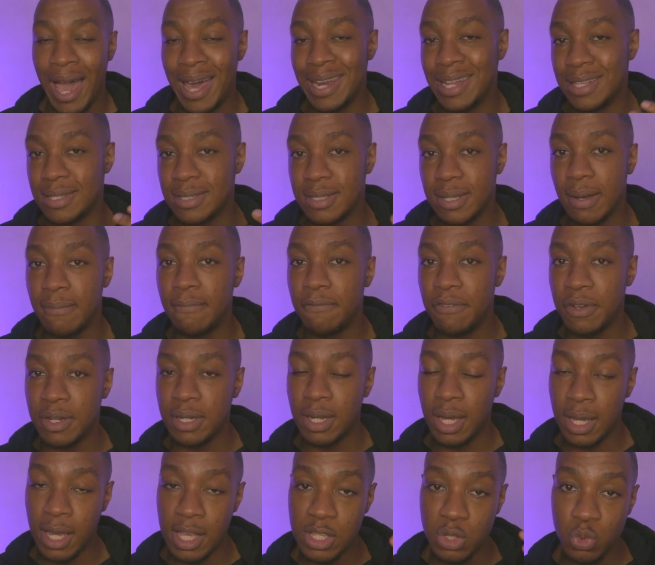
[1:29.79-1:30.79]
And it's something
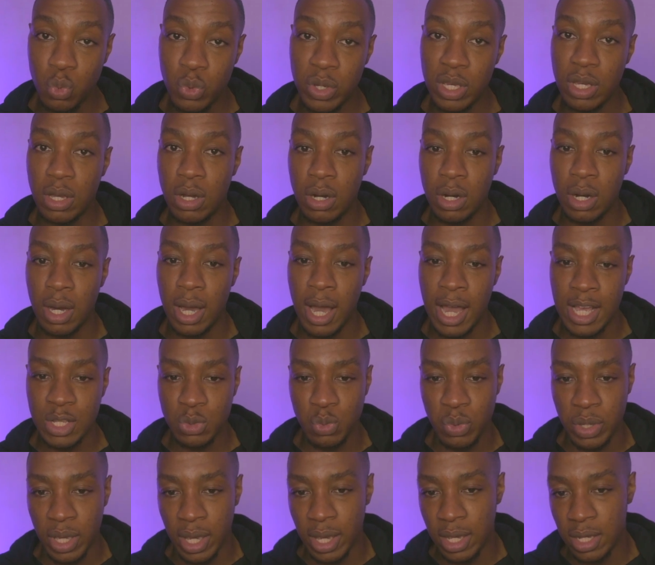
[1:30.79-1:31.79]
that gets weaker as
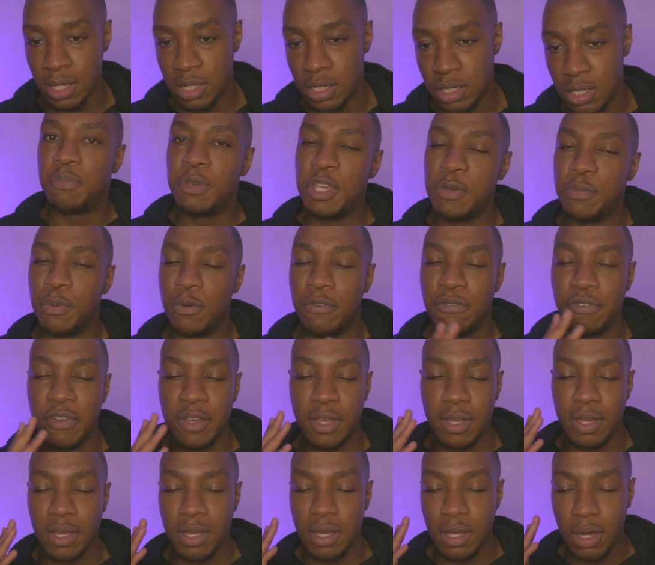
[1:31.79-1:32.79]
we age. People
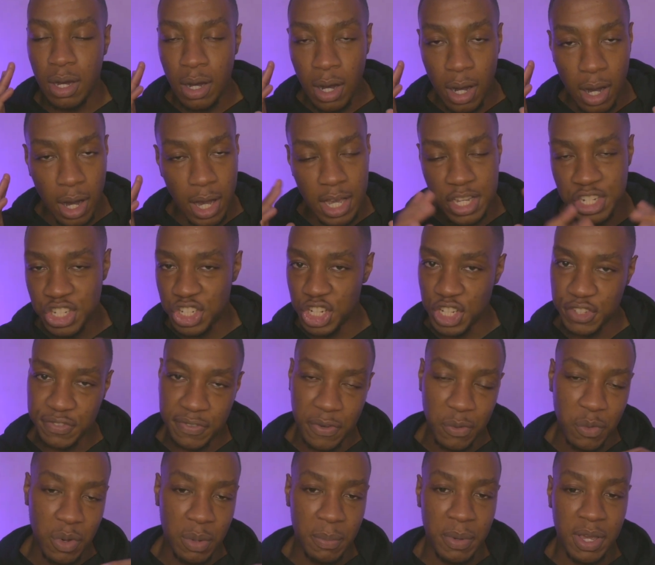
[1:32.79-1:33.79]
think, it's just
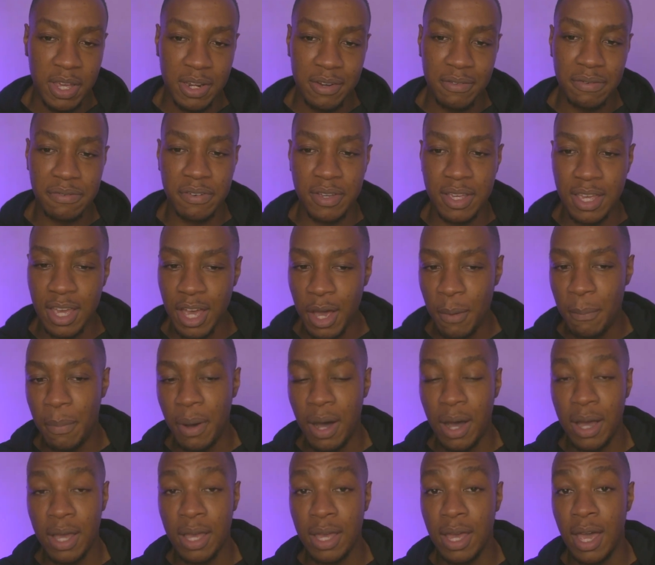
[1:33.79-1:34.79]
for women, forget
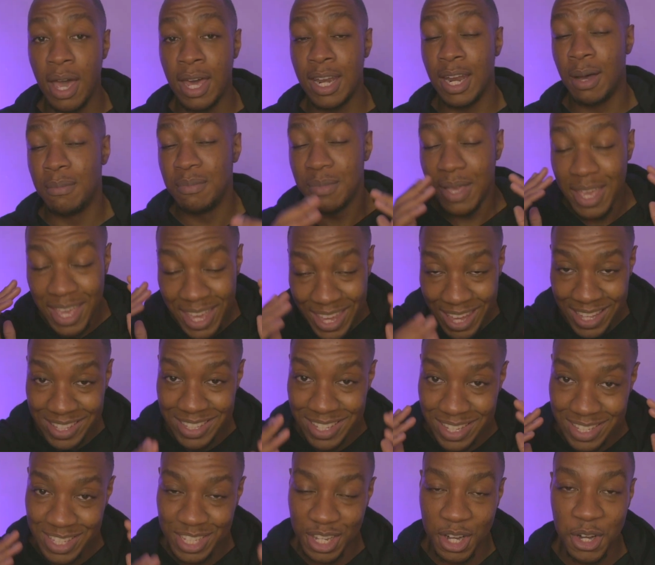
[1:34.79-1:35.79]
about it. And I'm here
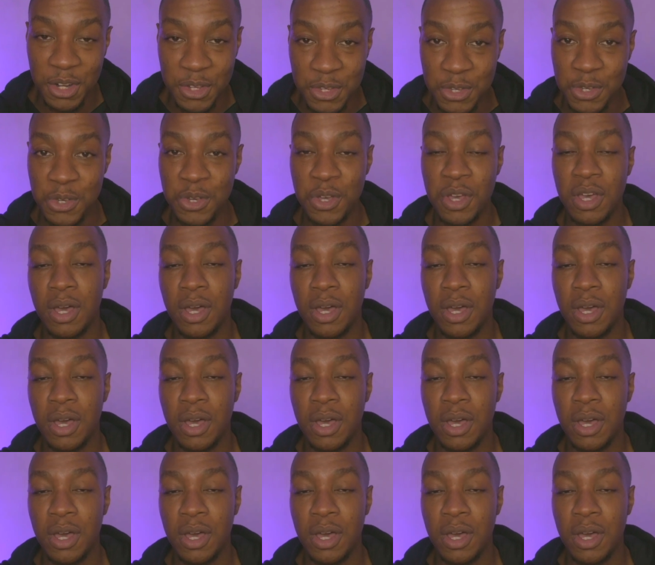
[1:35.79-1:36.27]
to tell you,